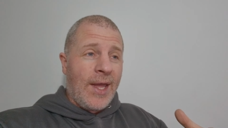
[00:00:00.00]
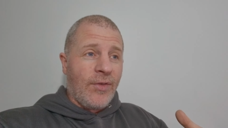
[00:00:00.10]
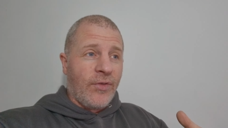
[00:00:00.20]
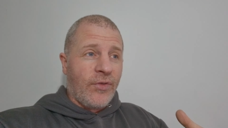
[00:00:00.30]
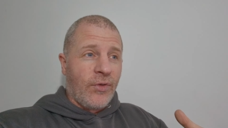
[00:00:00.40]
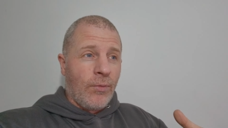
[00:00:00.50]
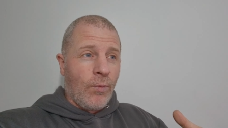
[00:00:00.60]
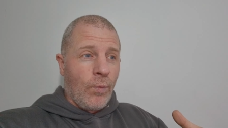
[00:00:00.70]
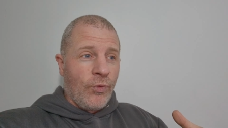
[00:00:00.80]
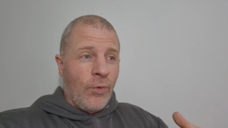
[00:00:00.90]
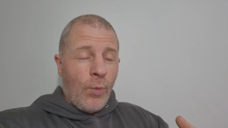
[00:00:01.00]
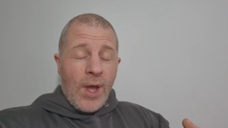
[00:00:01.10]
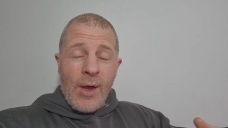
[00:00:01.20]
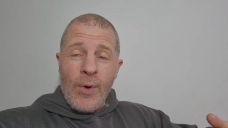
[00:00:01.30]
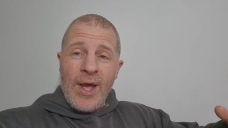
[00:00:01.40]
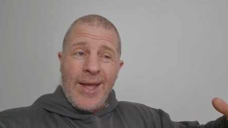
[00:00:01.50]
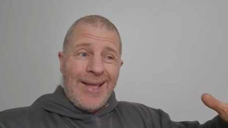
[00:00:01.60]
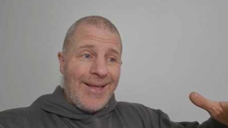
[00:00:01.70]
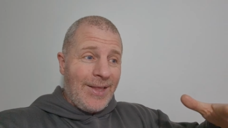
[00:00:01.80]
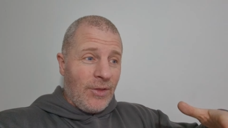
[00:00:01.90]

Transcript: it's somewhere where